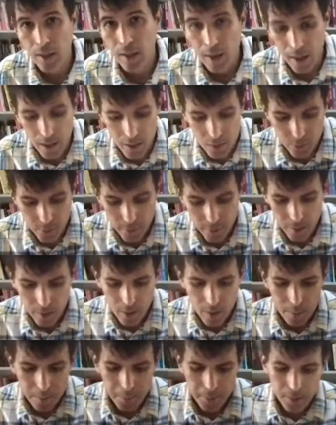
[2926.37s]
as when
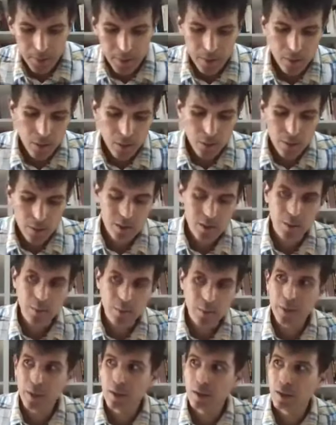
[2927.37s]
political
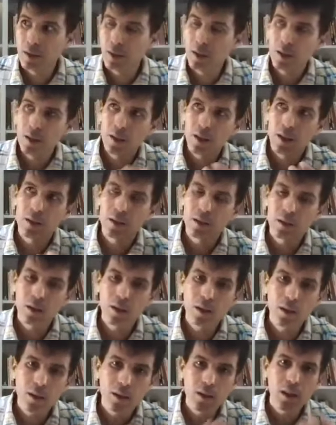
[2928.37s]
instability and
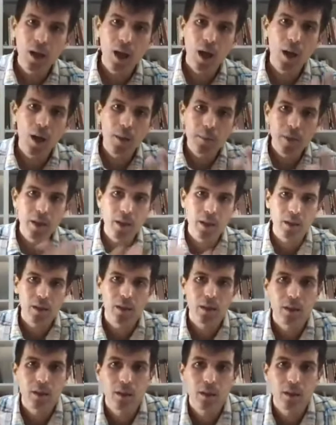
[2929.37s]
economic